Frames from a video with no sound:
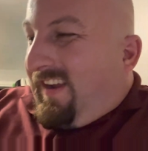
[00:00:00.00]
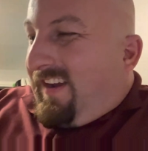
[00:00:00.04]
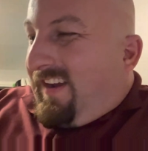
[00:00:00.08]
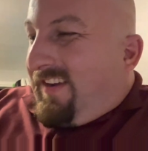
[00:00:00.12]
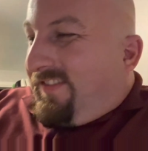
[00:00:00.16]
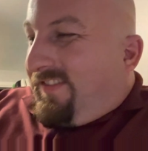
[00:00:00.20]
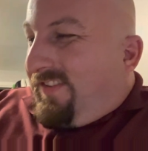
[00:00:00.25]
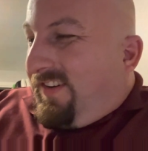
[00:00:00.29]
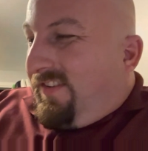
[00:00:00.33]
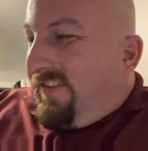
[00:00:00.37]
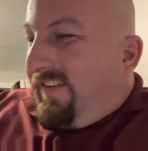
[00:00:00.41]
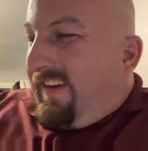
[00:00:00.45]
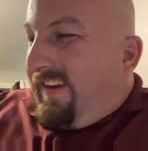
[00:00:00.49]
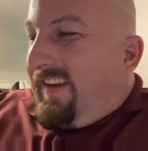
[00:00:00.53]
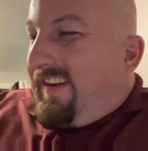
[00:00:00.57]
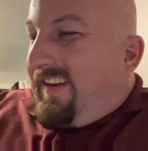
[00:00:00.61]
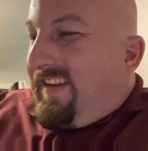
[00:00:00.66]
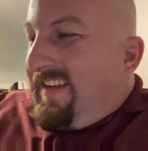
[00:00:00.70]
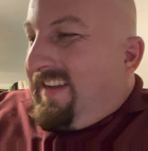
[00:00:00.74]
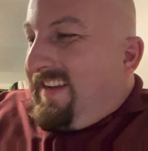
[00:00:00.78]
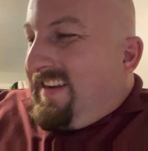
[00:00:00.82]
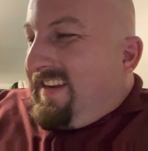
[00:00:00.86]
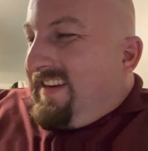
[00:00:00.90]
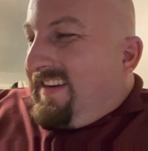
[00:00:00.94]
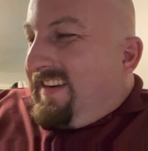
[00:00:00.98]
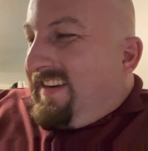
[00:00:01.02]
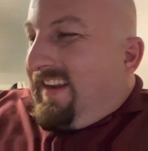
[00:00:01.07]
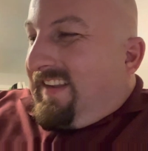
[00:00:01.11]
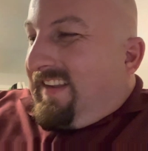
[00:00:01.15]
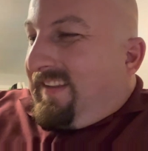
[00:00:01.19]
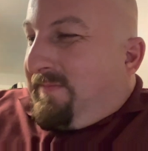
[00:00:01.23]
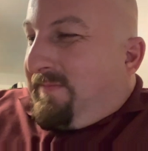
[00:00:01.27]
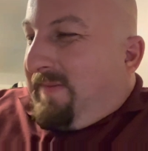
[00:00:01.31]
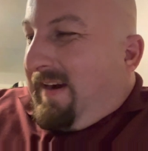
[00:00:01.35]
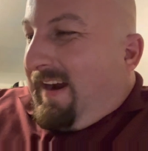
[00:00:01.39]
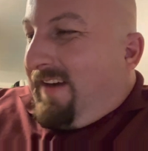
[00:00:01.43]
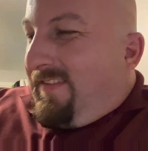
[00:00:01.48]
Hunter Greene at
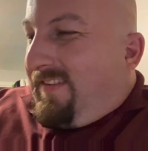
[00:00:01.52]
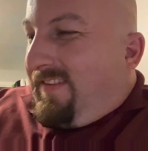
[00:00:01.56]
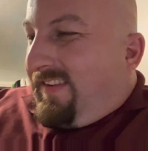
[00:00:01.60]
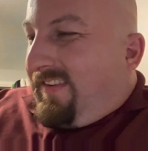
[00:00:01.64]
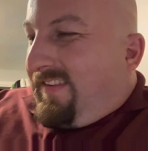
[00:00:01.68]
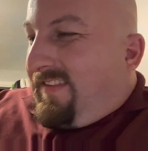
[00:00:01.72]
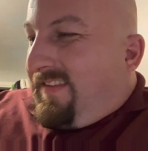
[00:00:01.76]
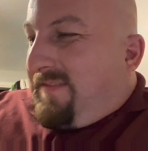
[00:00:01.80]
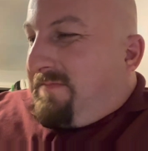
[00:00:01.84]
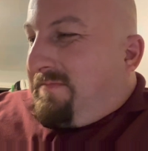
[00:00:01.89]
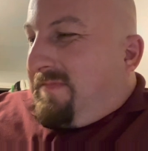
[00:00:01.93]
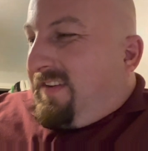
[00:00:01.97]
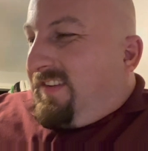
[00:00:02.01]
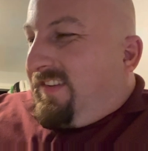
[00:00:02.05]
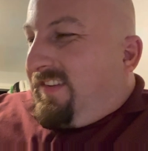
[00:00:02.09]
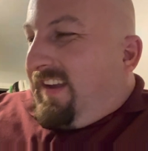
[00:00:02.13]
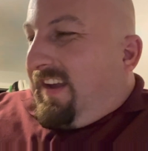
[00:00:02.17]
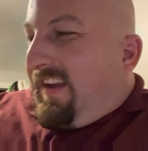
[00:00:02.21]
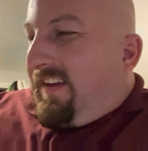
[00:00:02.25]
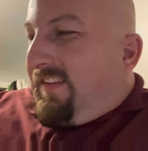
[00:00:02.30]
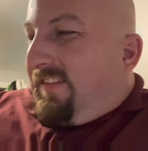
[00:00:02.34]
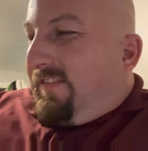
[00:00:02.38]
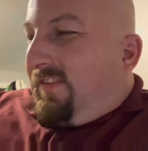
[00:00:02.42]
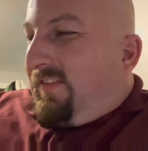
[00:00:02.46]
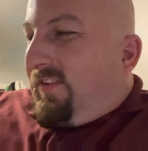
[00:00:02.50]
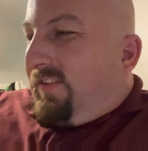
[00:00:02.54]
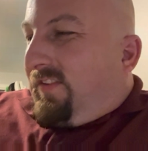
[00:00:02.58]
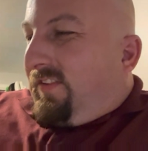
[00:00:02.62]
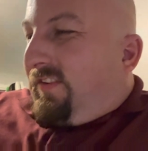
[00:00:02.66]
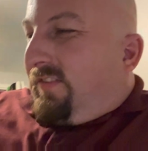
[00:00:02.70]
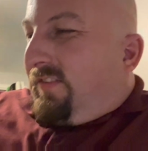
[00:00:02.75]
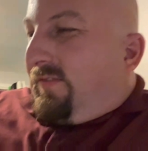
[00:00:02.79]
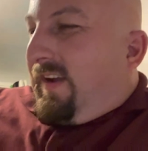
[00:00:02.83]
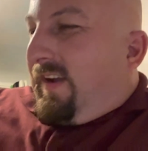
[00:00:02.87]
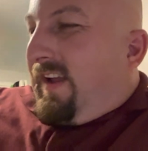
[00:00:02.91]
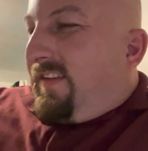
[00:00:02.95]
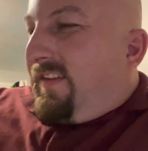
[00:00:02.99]
the Pirates, and then Mitch Keller versus
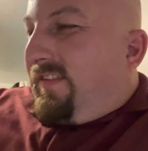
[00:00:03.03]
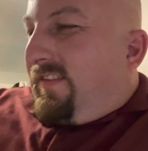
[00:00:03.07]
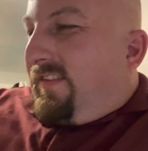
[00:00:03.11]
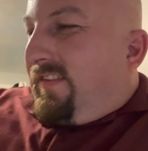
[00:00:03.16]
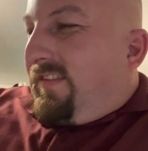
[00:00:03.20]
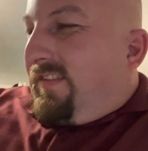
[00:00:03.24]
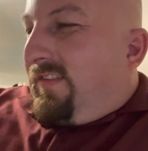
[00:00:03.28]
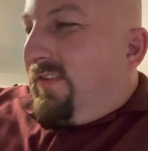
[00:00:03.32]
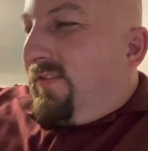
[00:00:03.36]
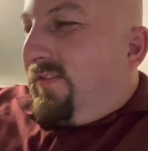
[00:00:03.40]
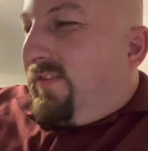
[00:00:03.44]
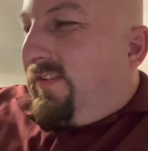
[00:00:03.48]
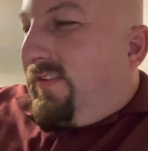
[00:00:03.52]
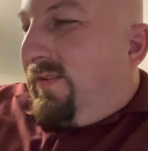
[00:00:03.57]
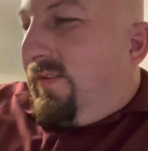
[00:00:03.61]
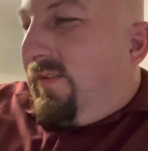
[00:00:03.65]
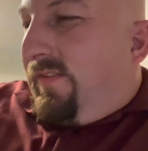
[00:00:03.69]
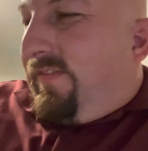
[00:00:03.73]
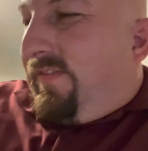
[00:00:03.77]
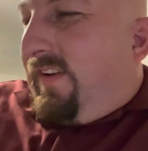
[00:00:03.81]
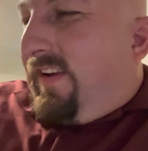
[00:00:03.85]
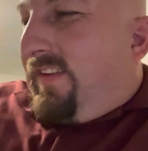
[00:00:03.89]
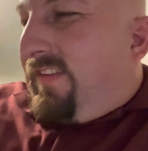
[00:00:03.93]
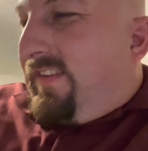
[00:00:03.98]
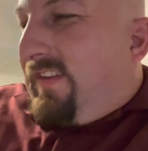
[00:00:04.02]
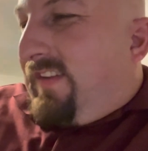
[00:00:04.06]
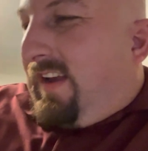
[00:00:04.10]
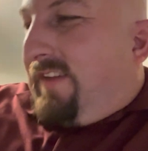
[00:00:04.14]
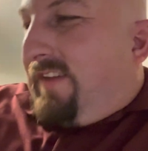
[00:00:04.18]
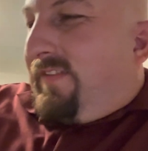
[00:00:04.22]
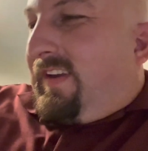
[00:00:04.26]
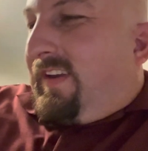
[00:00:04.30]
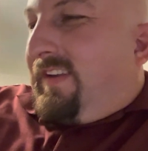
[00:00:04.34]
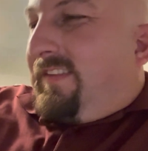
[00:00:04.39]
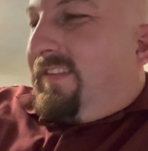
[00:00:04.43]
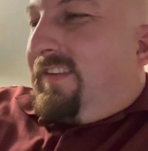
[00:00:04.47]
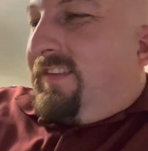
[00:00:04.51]
the Reds. Those two are facing
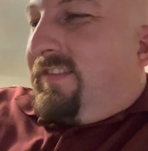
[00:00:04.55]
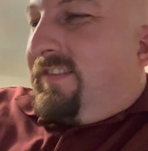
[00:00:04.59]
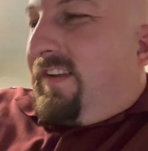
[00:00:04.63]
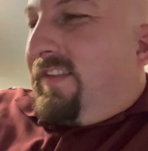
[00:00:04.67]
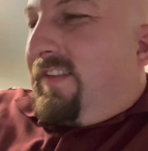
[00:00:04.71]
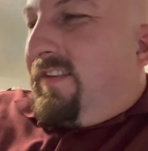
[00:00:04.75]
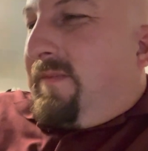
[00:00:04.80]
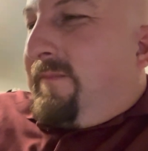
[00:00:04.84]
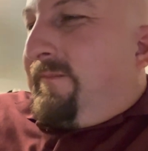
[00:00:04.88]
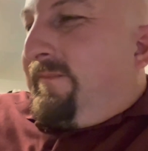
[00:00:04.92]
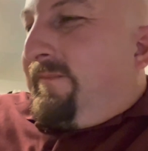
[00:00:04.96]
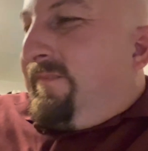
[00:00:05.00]
off against each other.